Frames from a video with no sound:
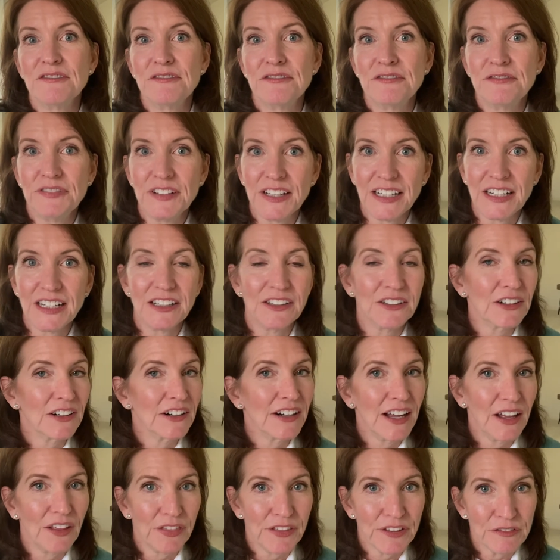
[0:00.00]
feeding her
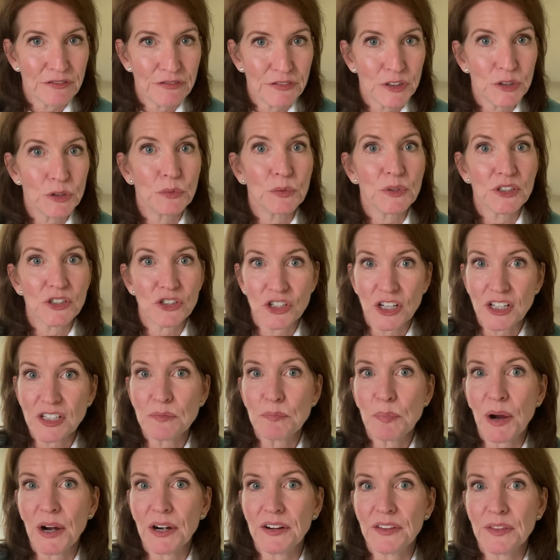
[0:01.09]
healthy food was just
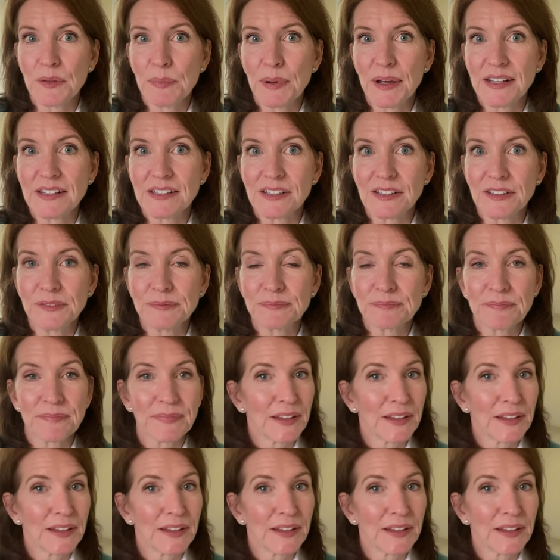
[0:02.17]
part of the puzzle.